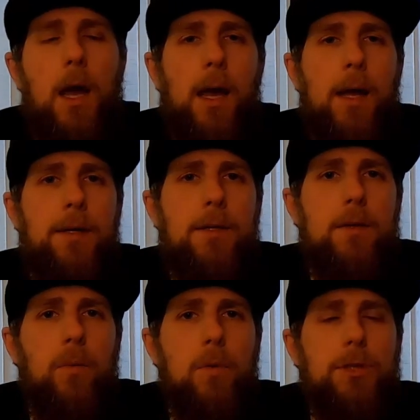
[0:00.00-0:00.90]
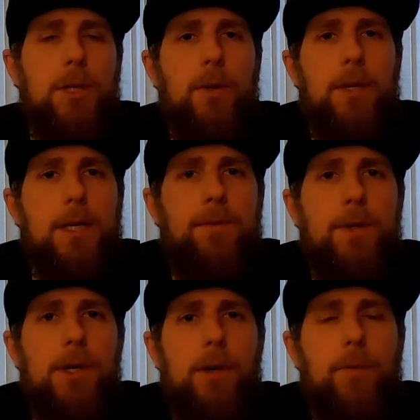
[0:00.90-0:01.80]
And we'll see you on the next
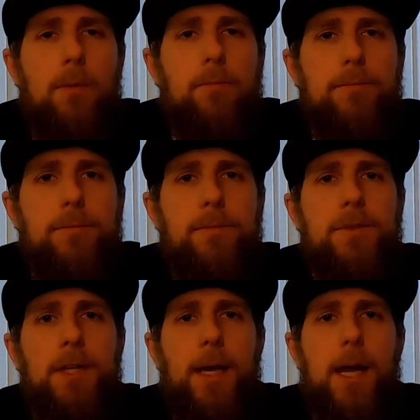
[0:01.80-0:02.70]
video, everyone. Take